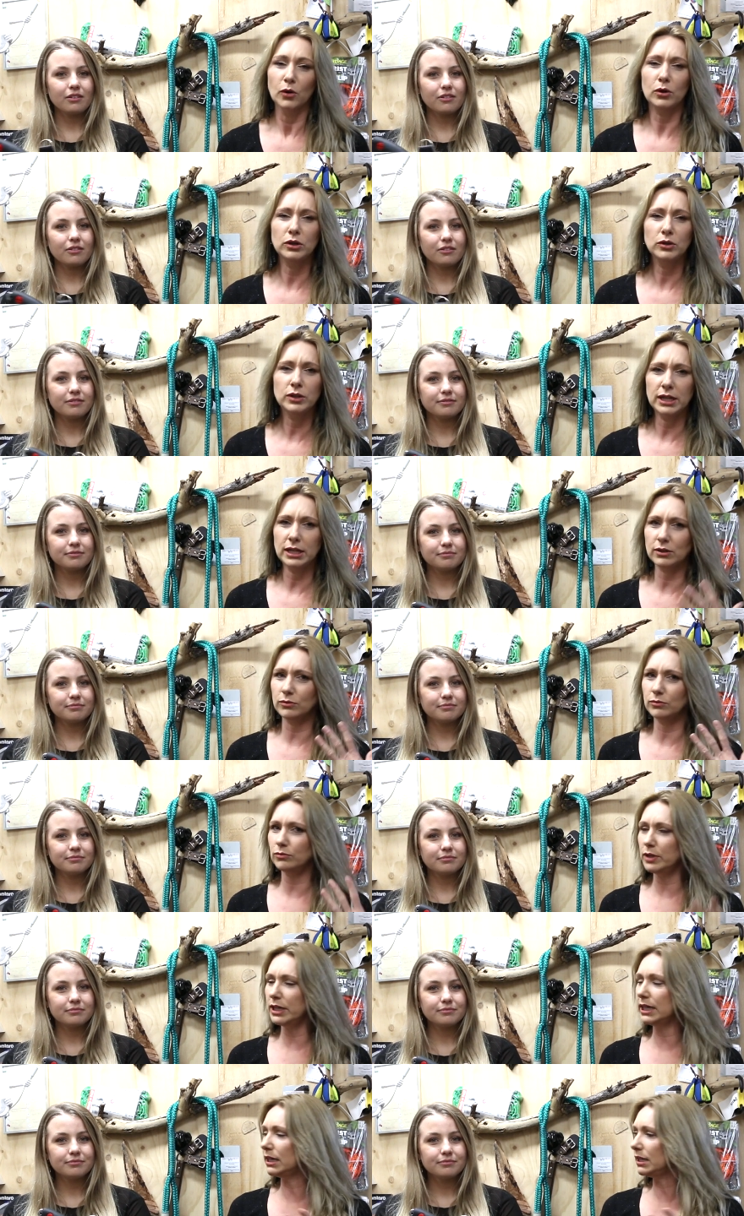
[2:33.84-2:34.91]
Speaker 1: or you need a
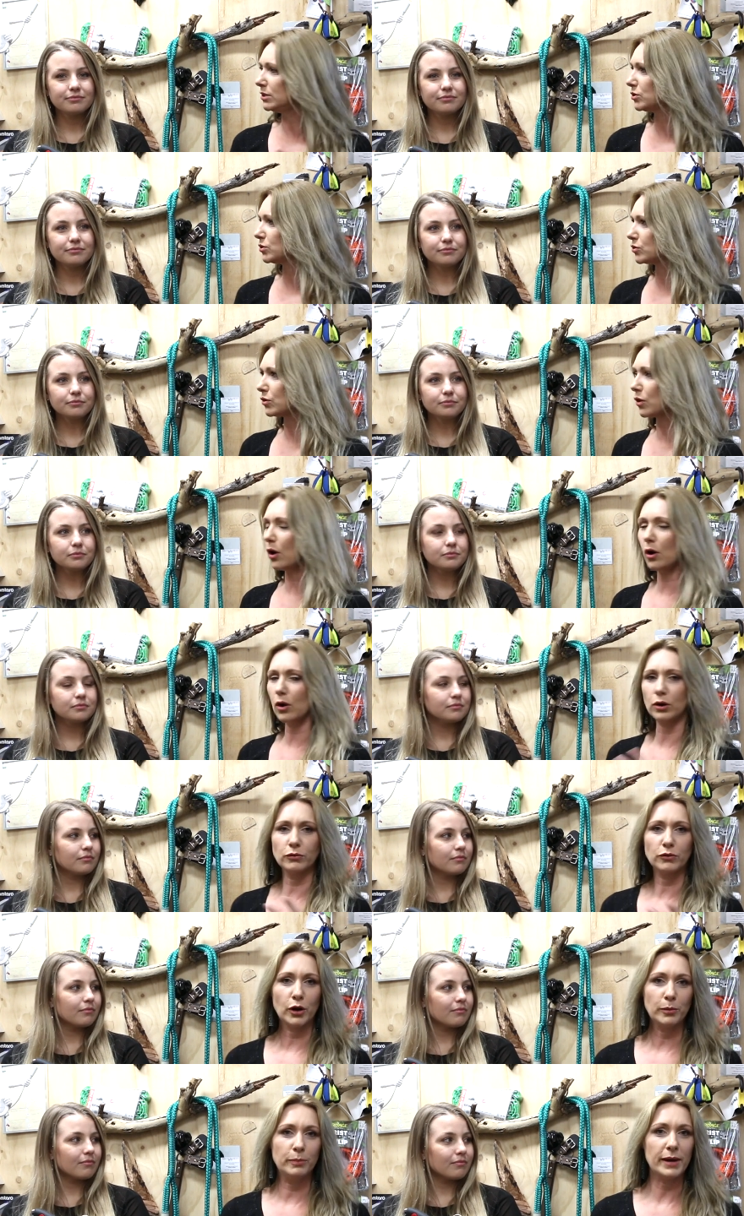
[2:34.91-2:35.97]
really strong,
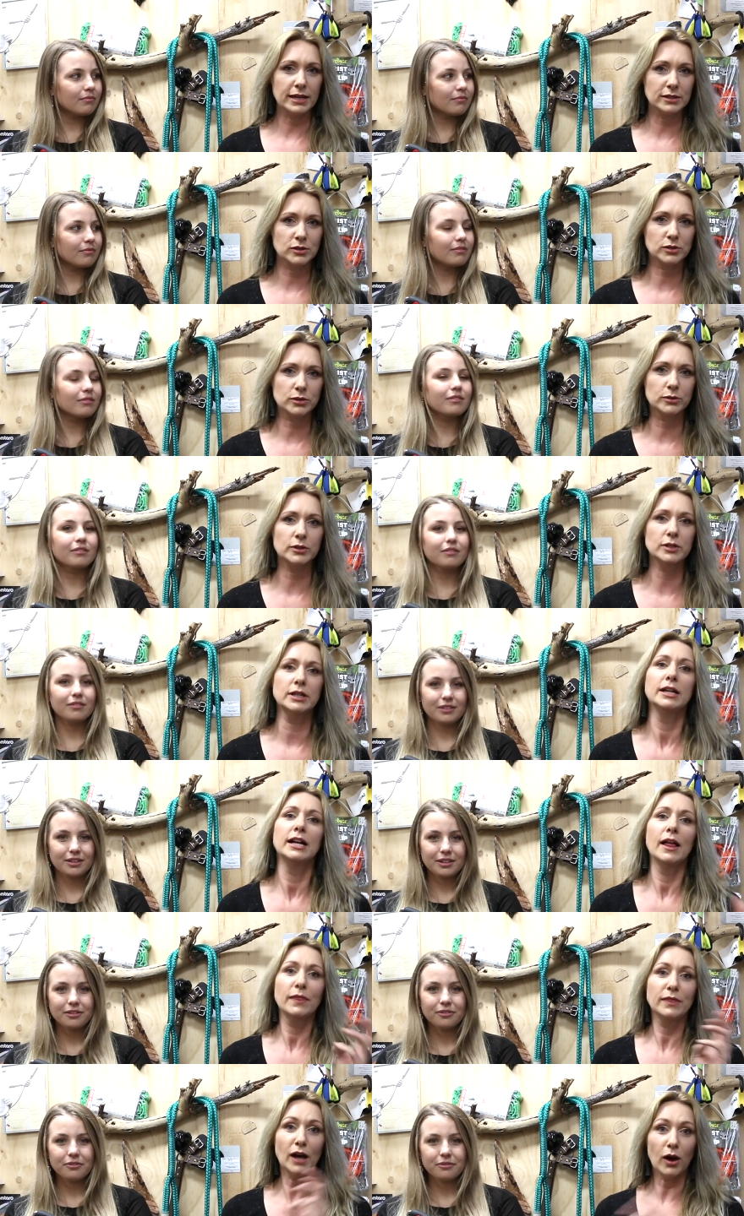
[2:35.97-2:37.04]
robust saw,
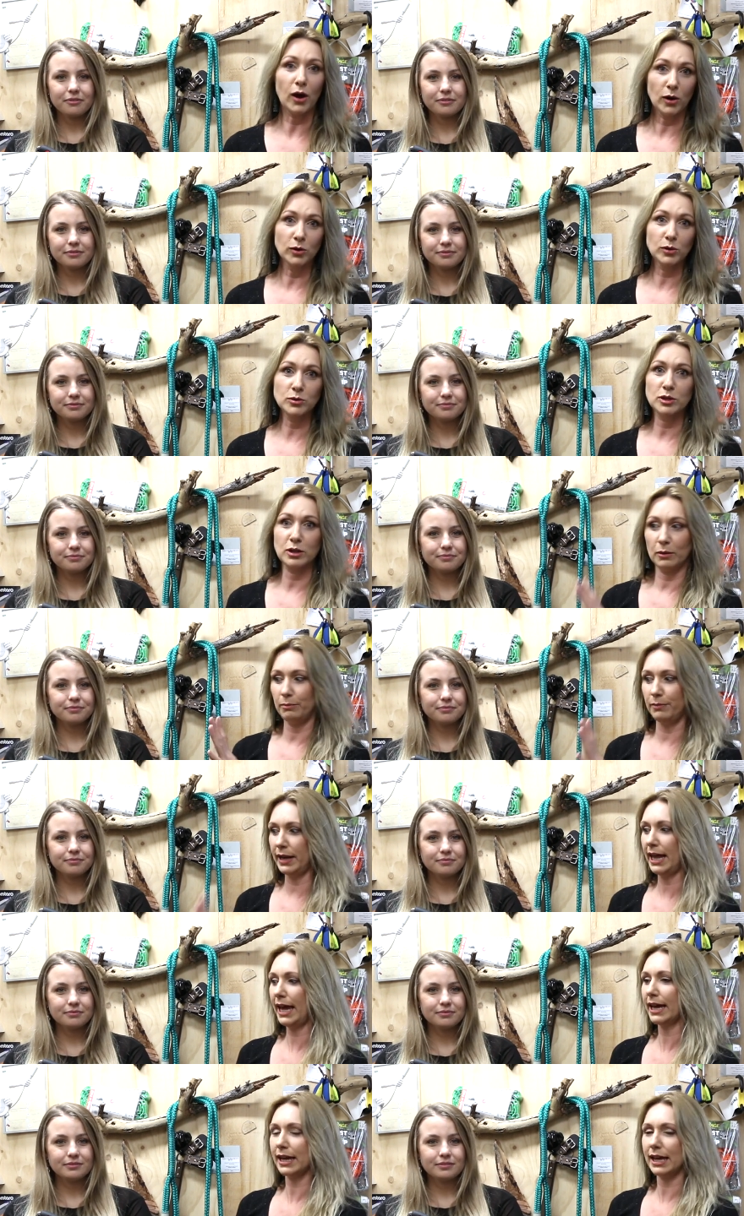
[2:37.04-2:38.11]
the old
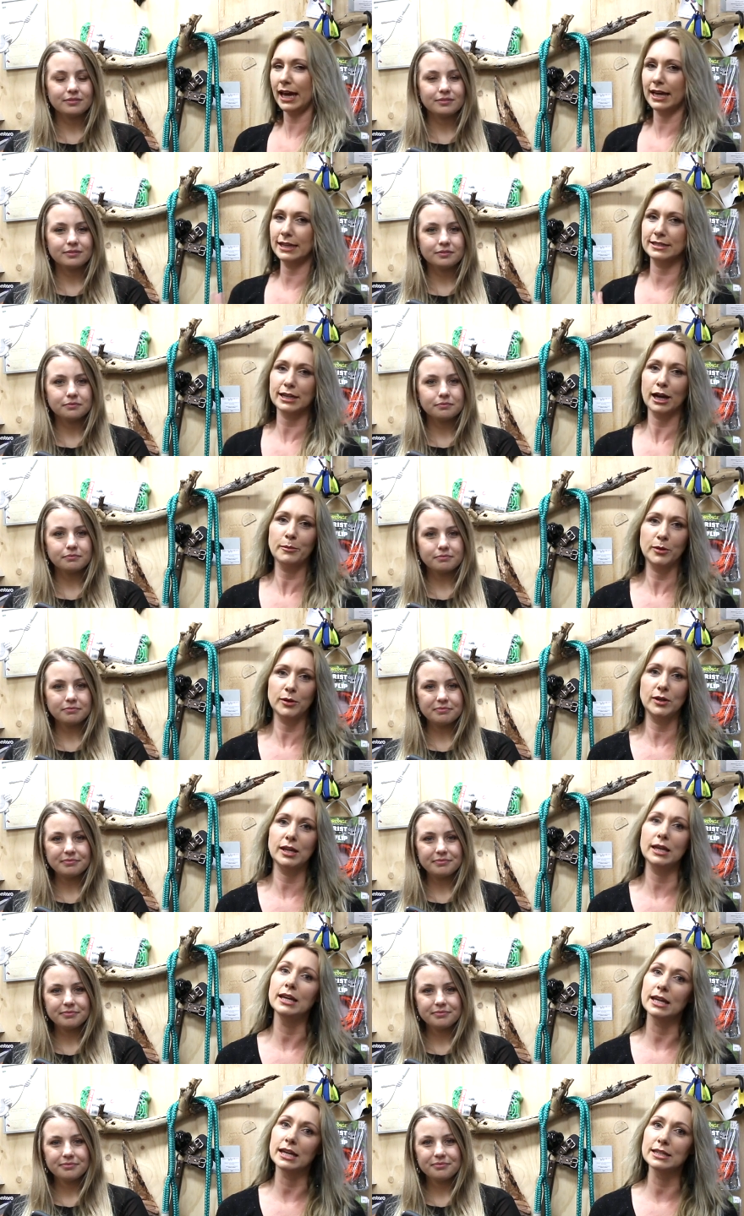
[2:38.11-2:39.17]
black cased
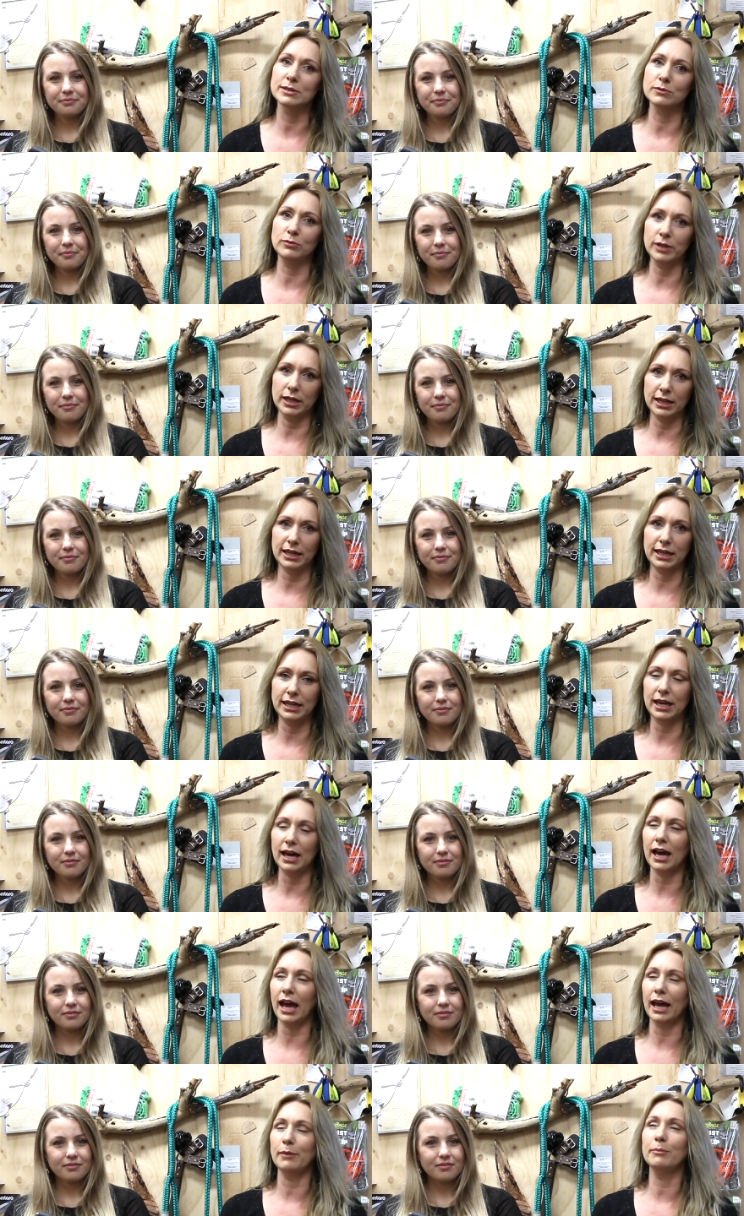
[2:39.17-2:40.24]
Ibuki is really
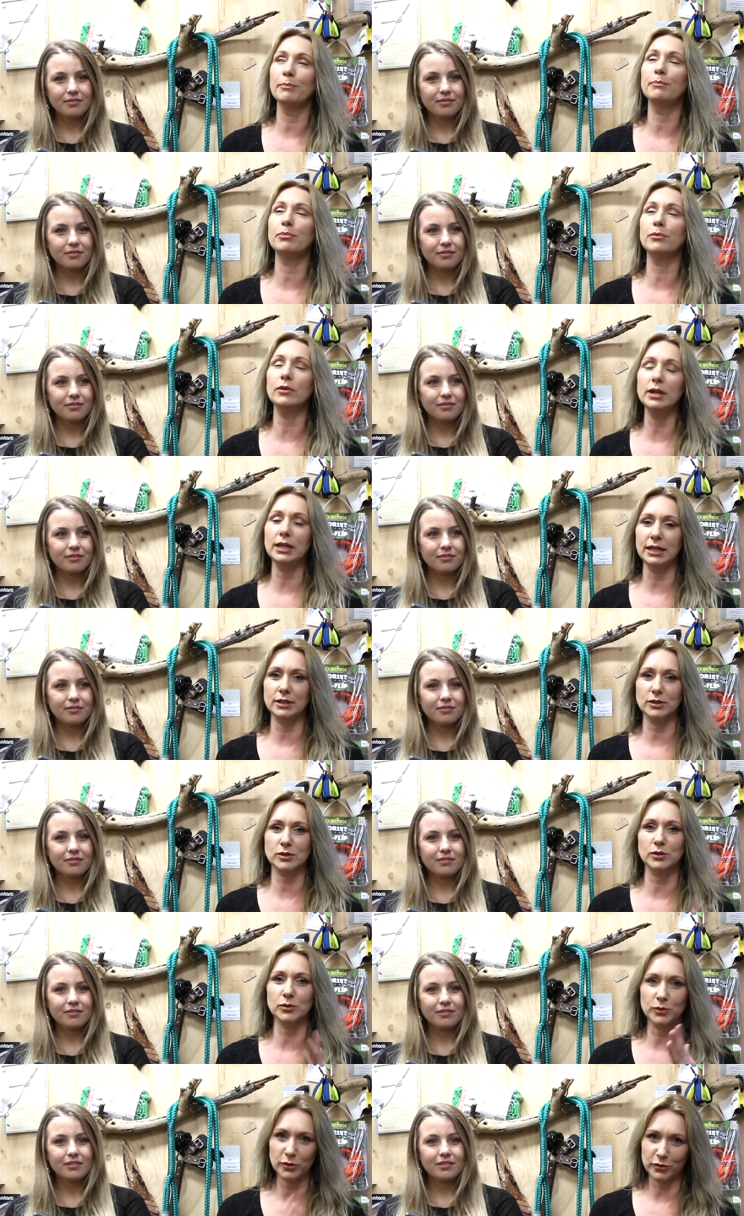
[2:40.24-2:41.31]
a brilliant
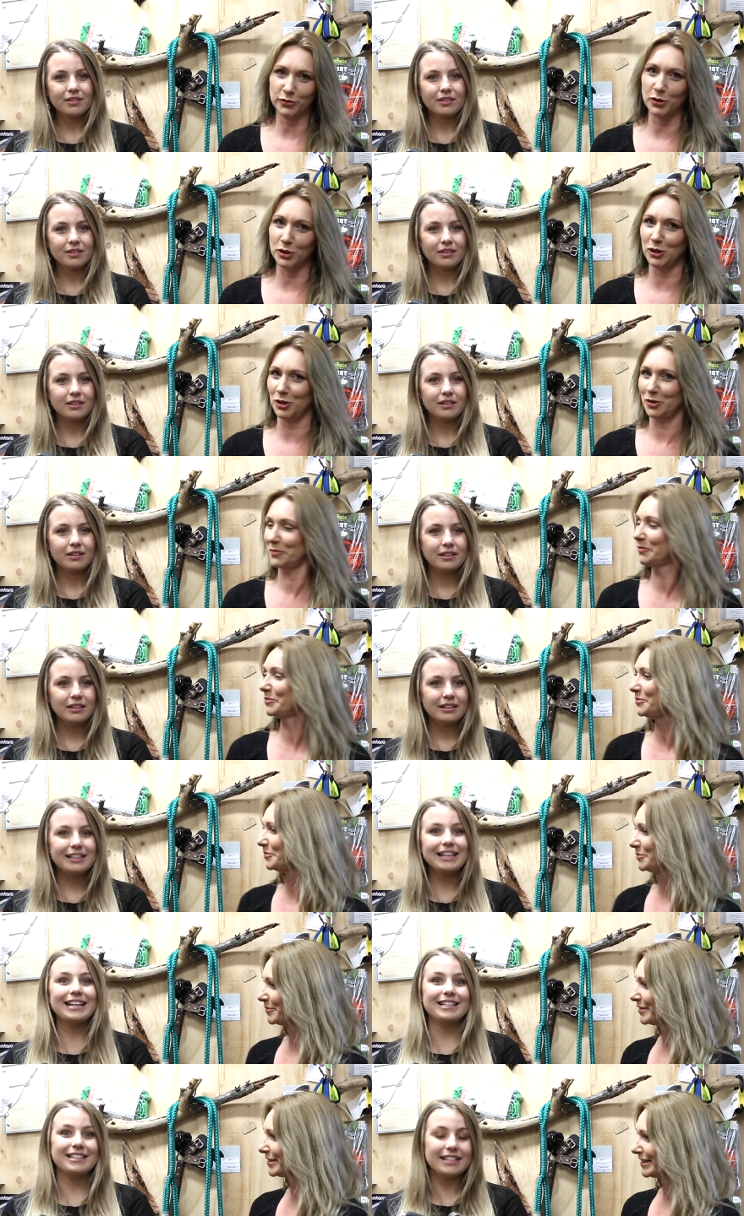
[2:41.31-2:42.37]
saw for you.
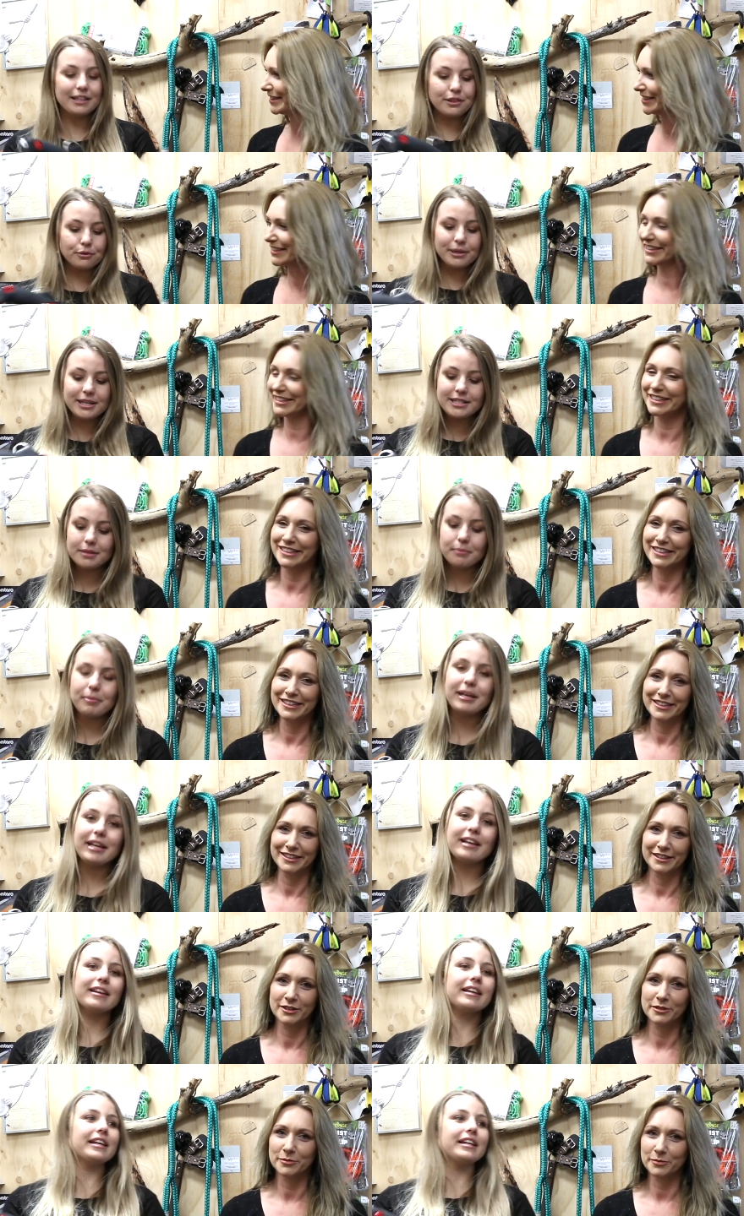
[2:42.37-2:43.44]
Speaker 2: Yes, the reason being